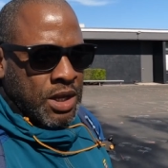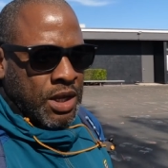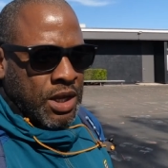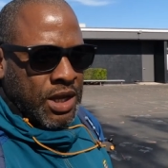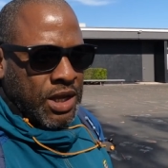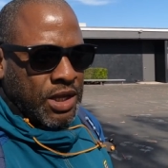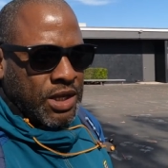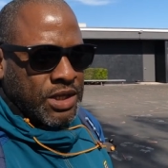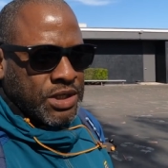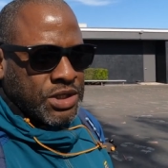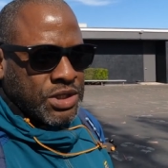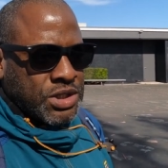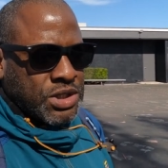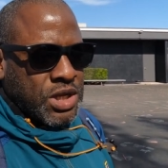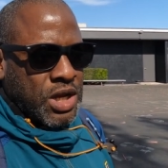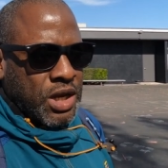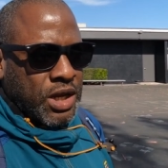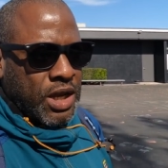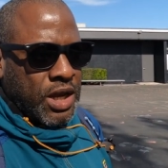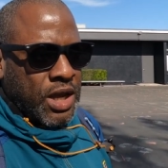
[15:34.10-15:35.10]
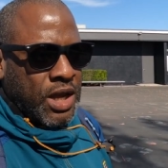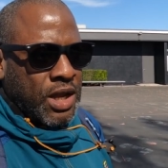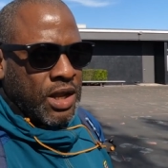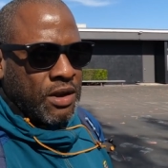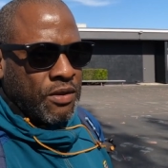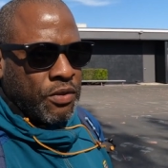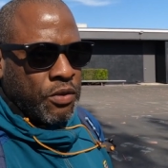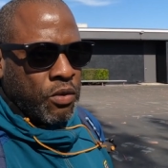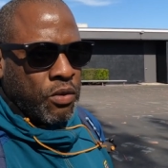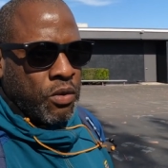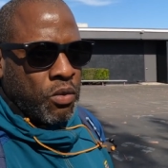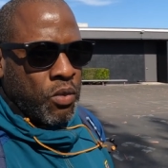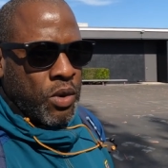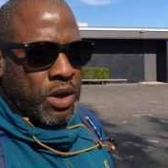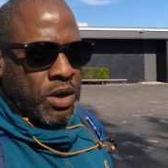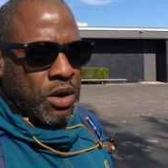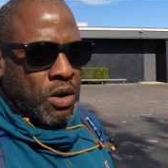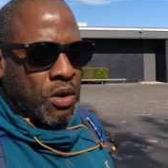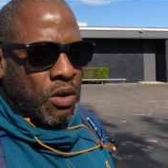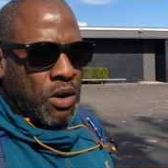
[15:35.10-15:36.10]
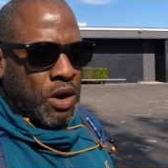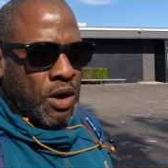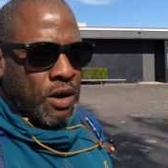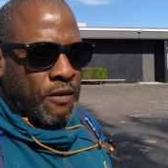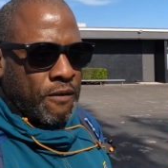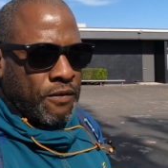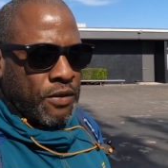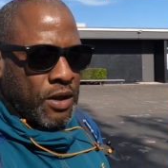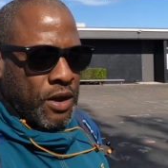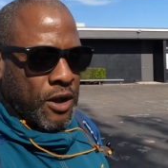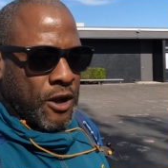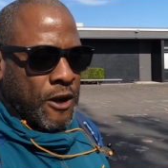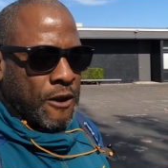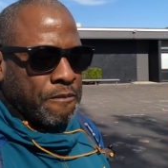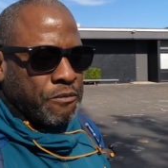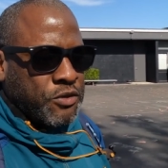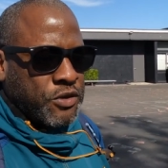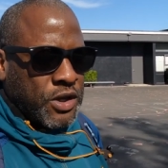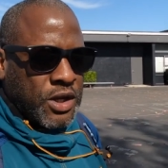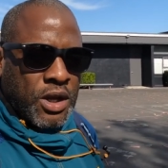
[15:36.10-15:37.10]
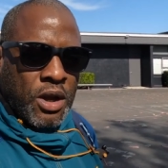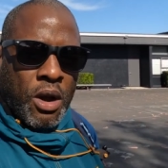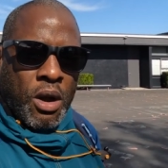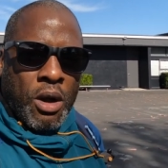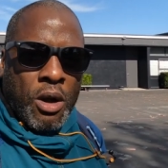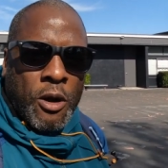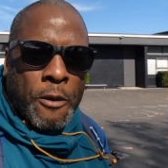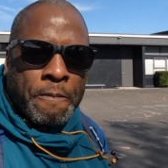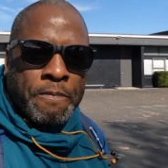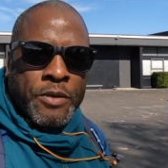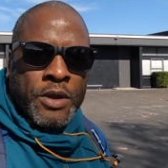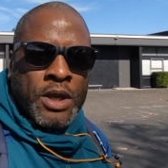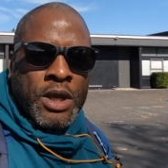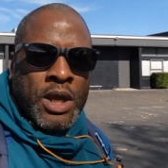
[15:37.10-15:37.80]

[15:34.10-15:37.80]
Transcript: he snuck in through the window of the city hall